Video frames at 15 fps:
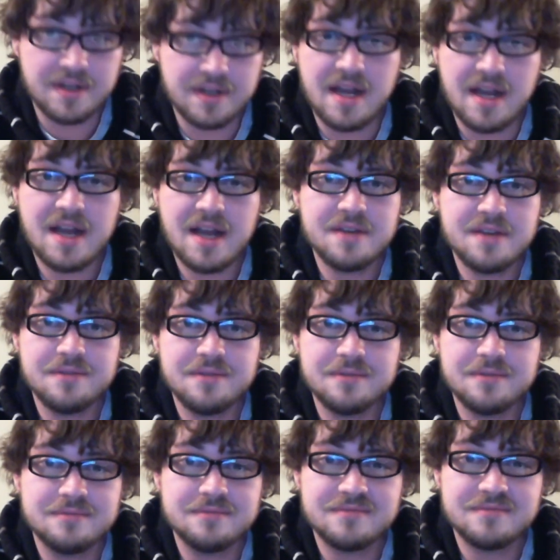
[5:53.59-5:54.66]
a guy
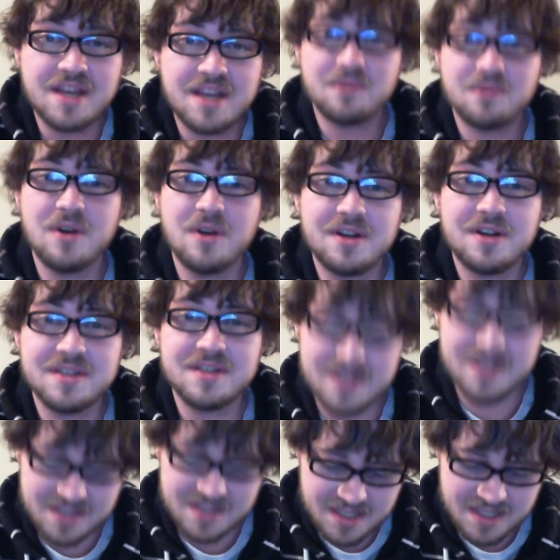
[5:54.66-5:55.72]
who can't work and
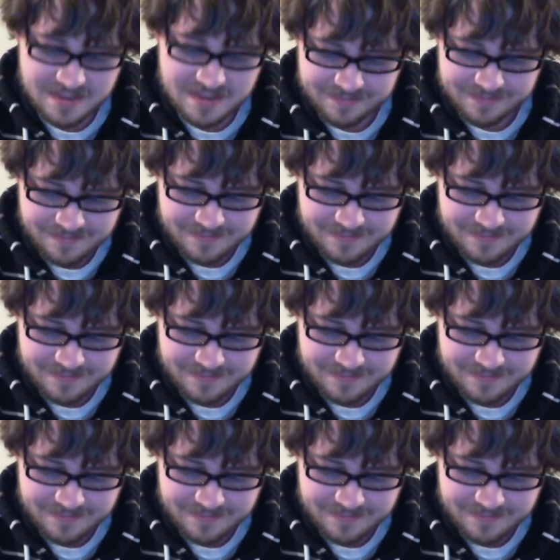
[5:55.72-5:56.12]
doesn't need it.